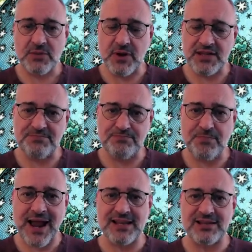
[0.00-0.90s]
but it's
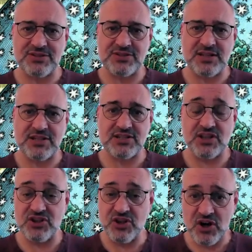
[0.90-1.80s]
balanced and it's a
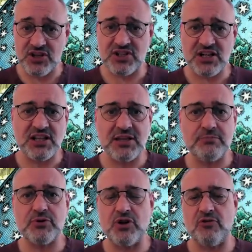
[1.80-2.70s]
nice,
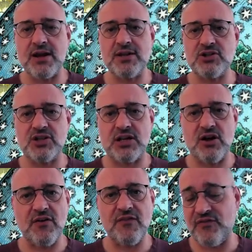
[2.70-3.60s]
clean, pure energy. And
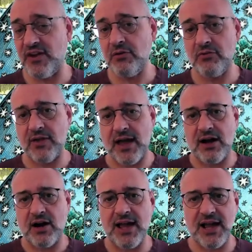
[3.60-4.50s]
I feel
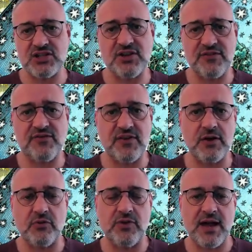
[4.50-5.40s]
that. I actually
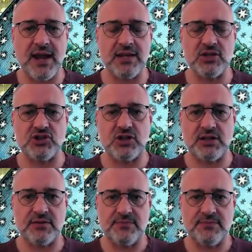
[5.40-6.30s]
feel that energy.